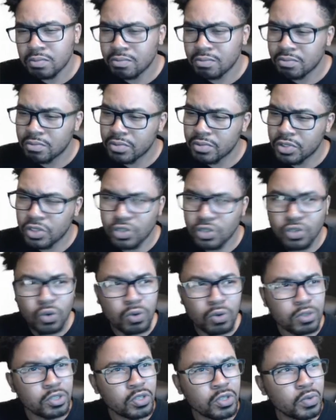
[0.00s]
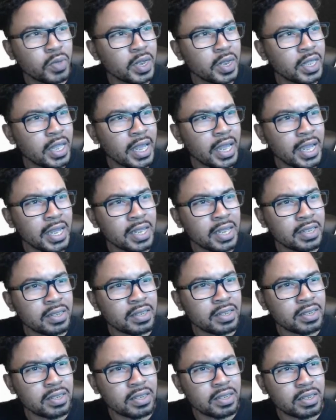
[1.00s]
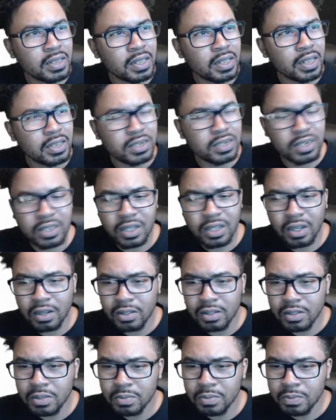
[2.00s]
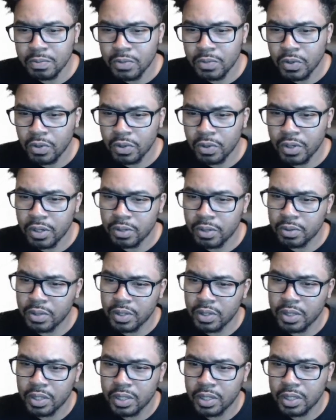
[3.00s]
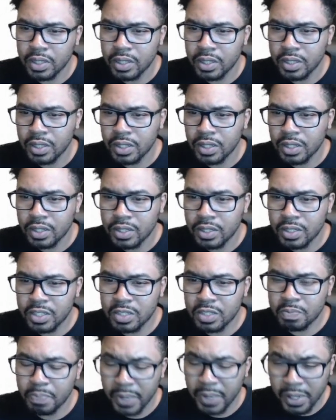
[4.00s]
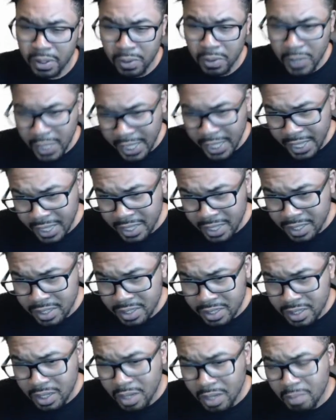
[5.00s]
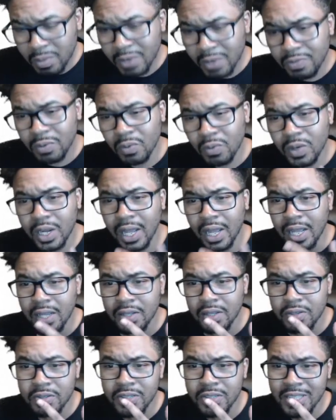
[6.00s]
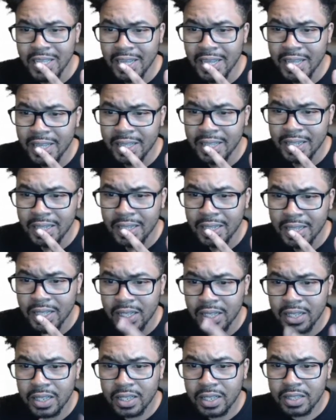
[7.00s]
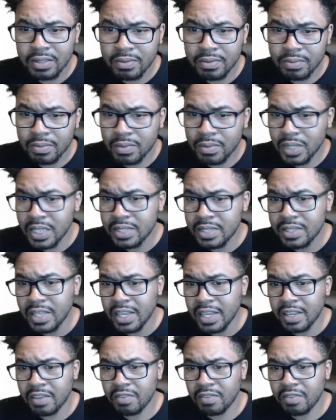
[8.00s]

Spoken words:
sorcery lands, I should call them, or spell lands. But from what I understand, let's take